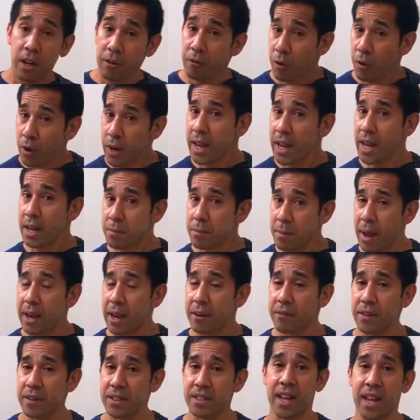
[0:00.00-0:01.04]
a front hand
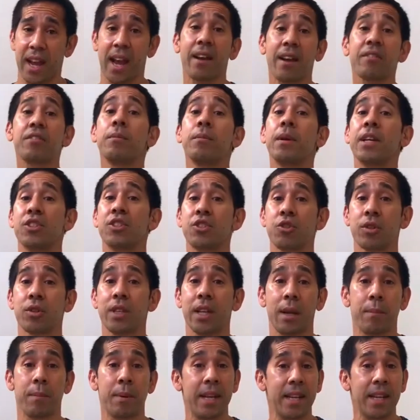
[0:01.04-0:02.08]
backfist, I have to make sure
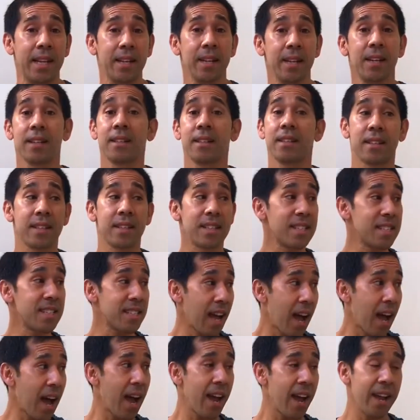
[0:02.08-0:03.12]
that I'm hitting to the
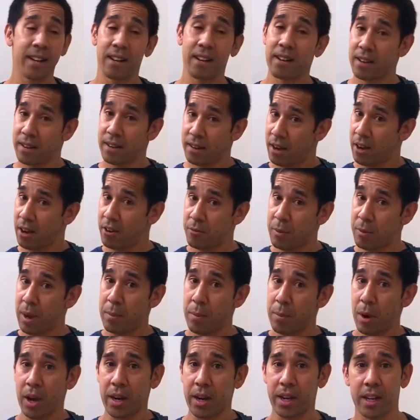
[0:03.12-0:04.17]
side of my
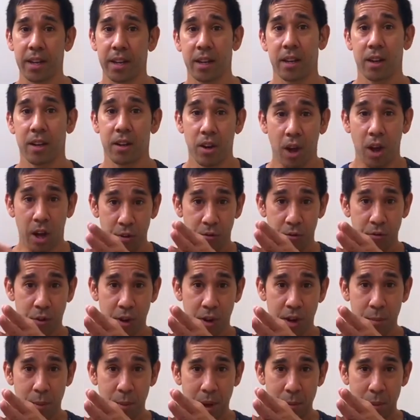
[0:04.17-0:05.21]
body, not in
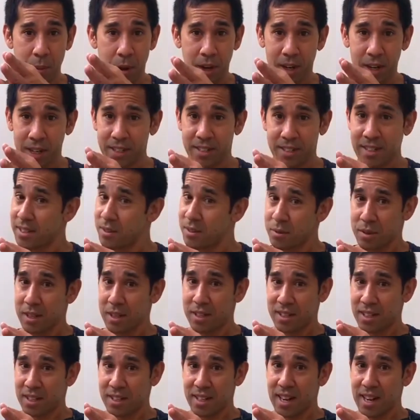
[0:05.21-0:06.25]
front of my body, because
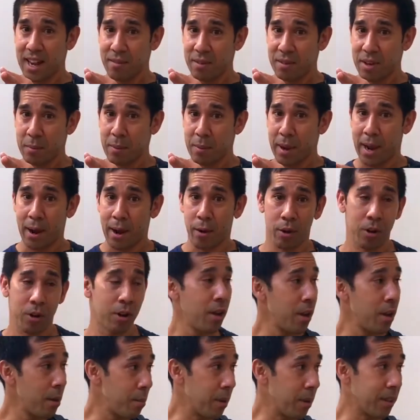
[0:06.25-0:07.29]
this doesn't have any power,
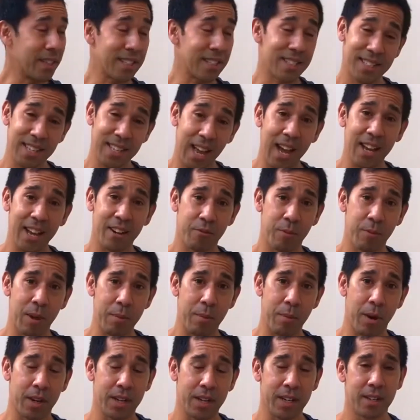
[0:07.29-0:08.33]
but the side of my
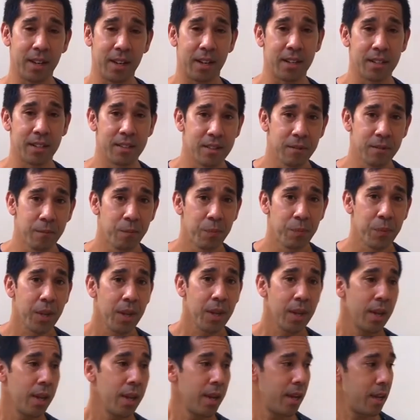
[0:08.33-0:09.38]
body does.
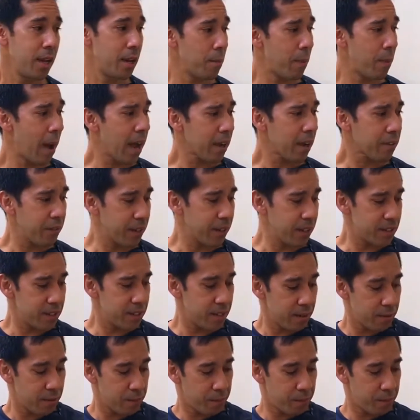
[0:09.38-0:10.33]
In a backfist,